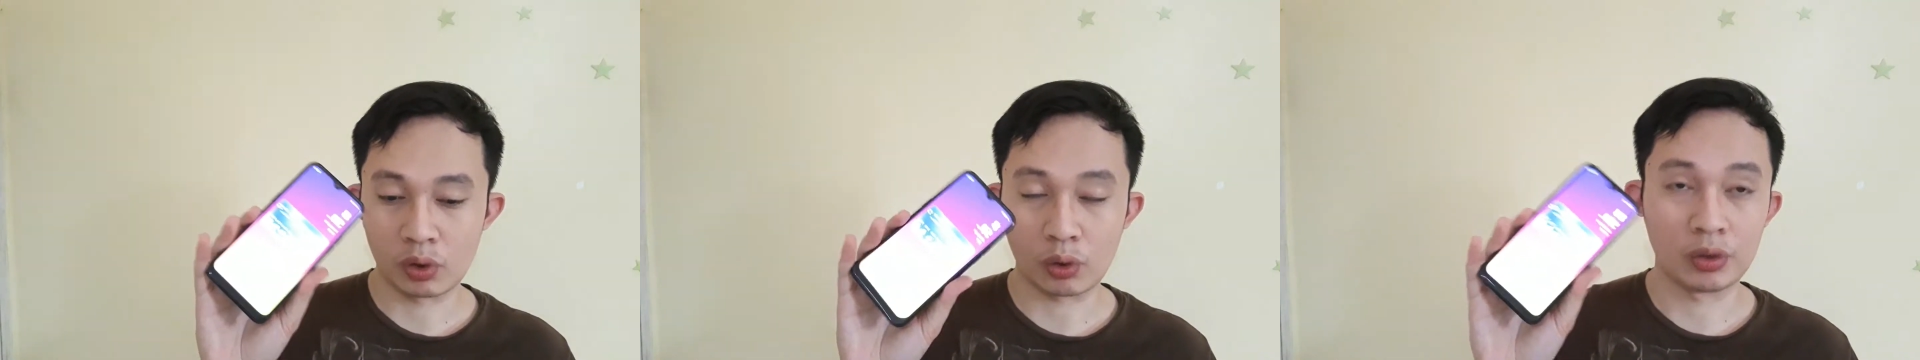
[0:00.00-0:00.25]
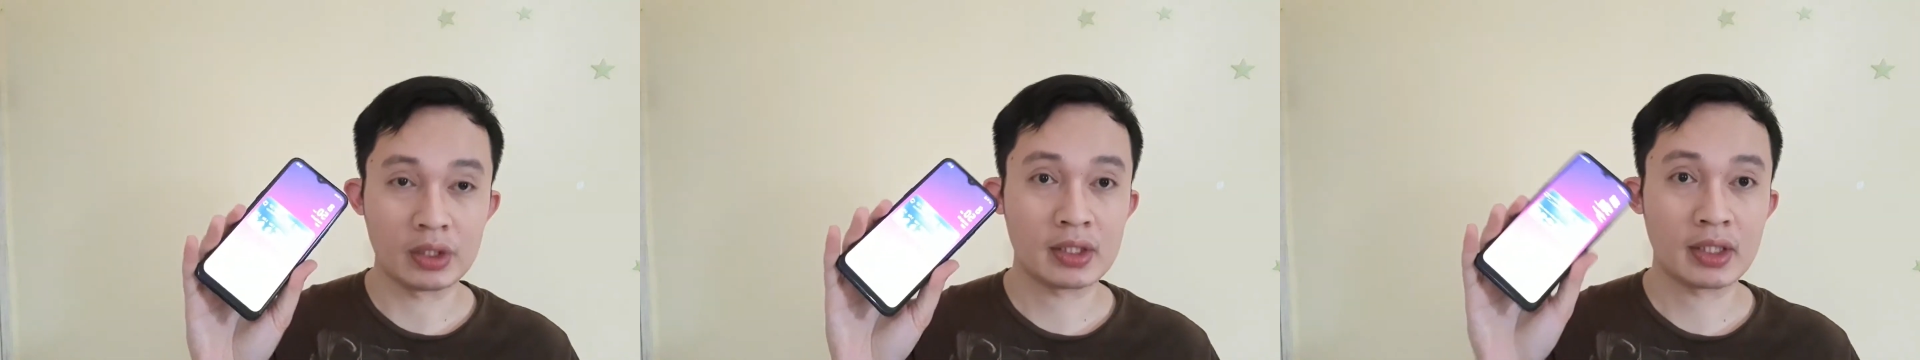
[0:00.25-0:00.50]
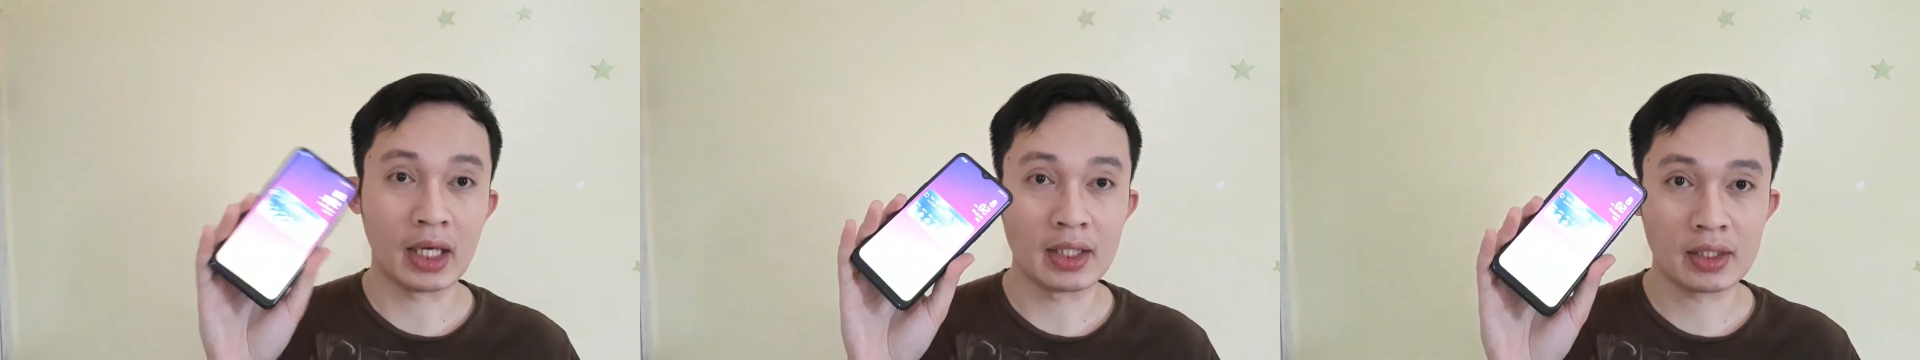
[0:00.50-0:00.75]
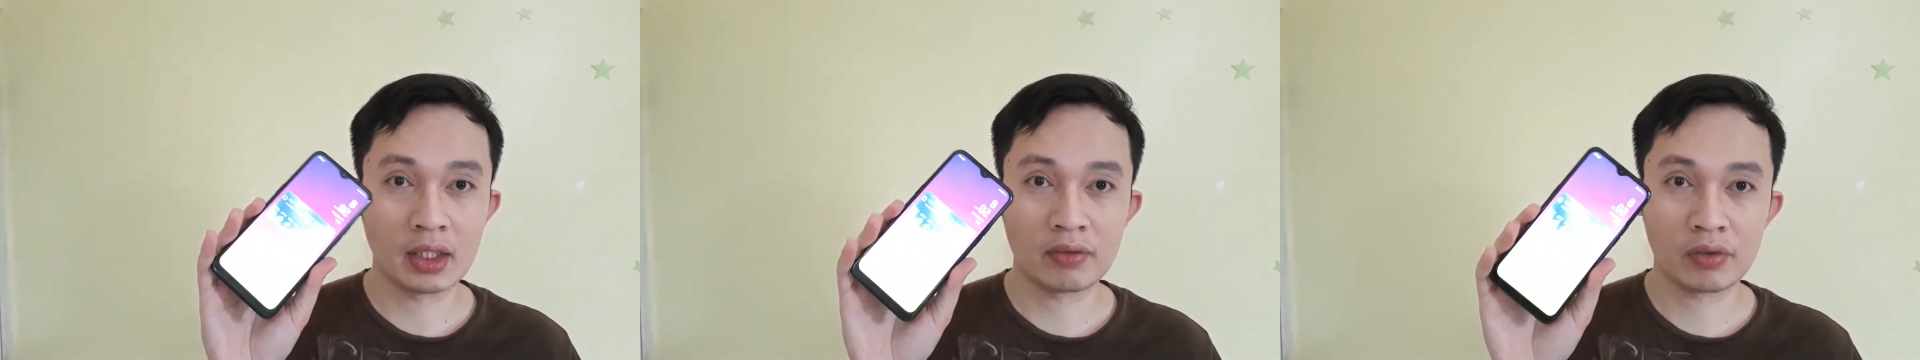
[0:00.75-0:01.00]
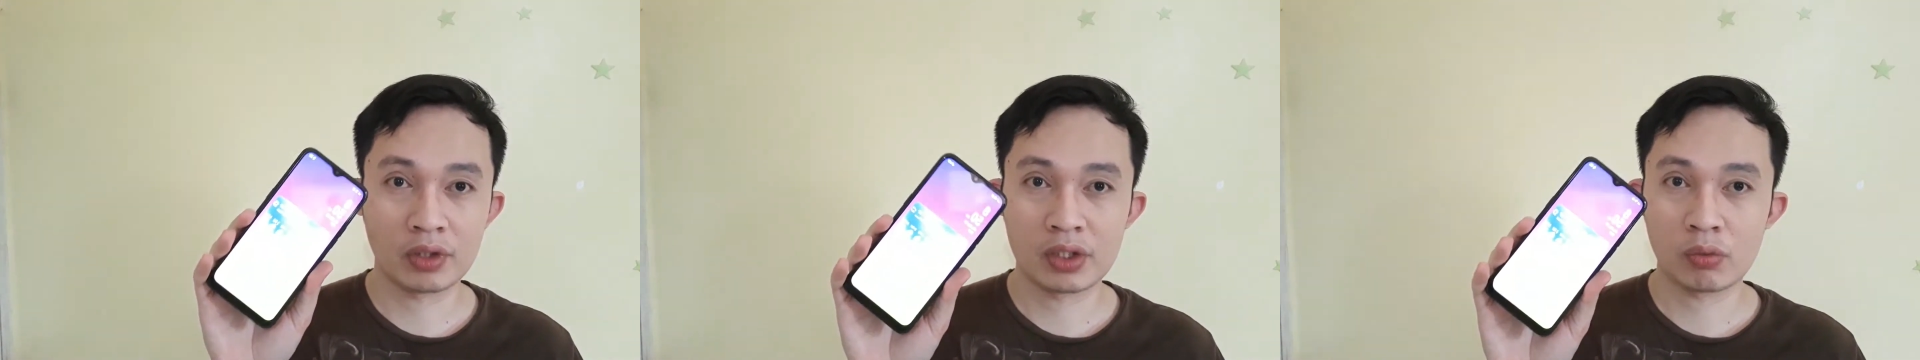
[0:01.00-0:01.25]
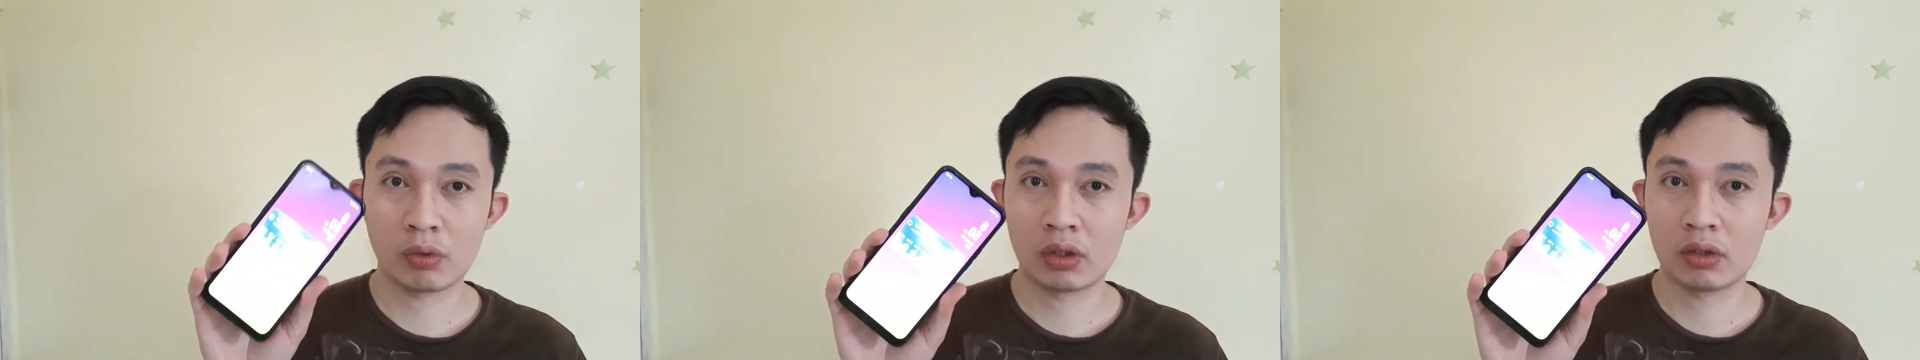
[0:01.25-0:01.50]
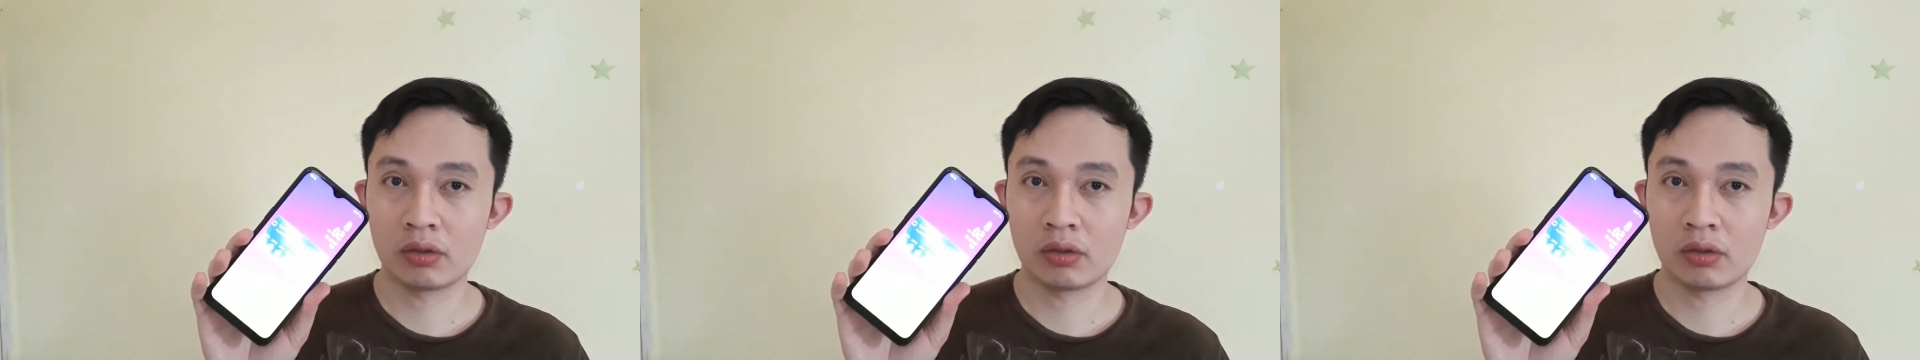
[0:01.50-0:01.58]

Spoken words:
we call this casing for this one